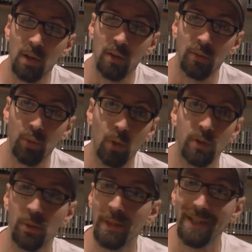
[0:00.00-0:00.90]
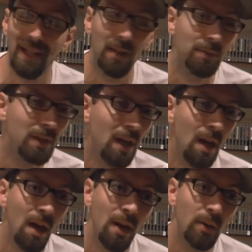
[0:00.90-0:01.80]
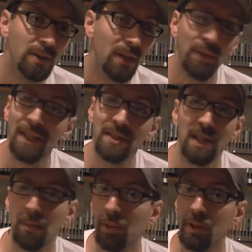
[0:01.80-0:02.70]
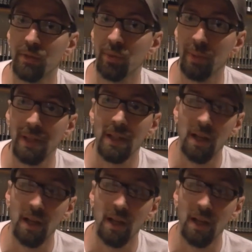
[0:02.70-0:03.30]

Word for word: for Too Many Games, it definitely gets an A plus from me.